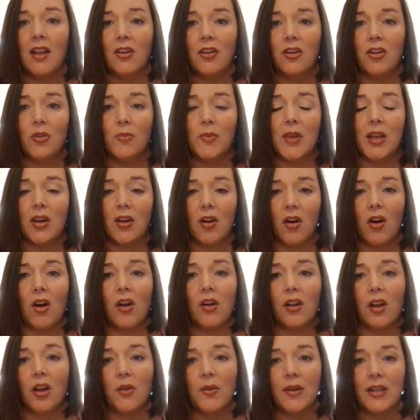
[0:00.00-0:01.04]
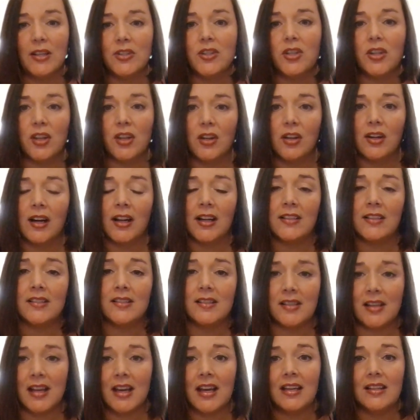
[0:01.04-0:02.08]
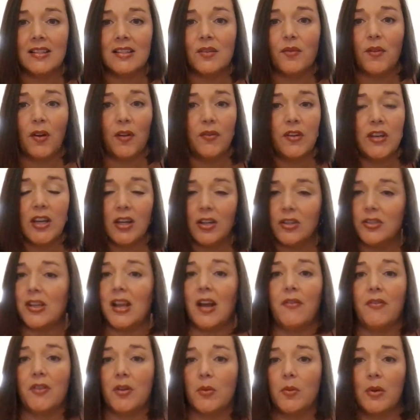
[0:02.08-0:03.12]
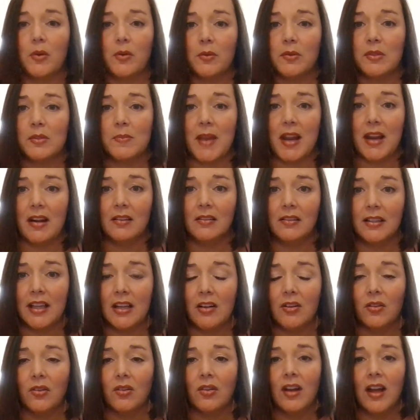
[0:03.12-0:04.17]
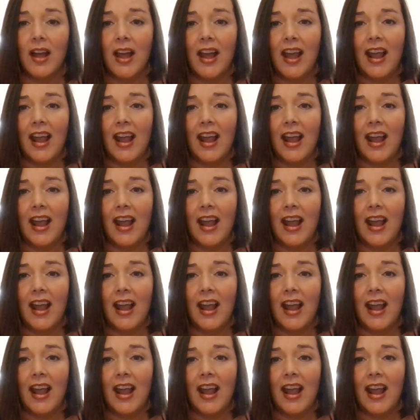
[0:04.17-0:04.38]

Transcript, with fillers: human cargo into the United States 50 mm-hmm. years after it was made illegal,